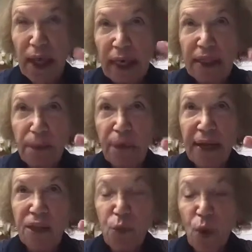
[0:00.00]

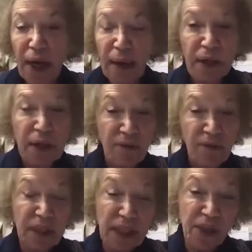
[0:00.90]
explains why
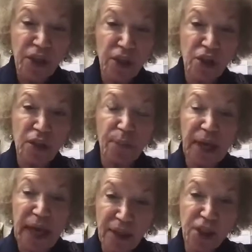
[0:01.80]
physicians should
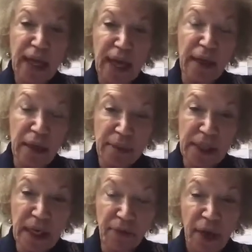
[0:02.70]
be educating
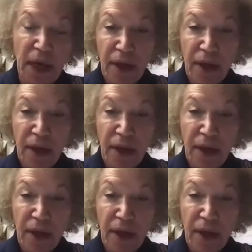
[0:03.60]
themselves.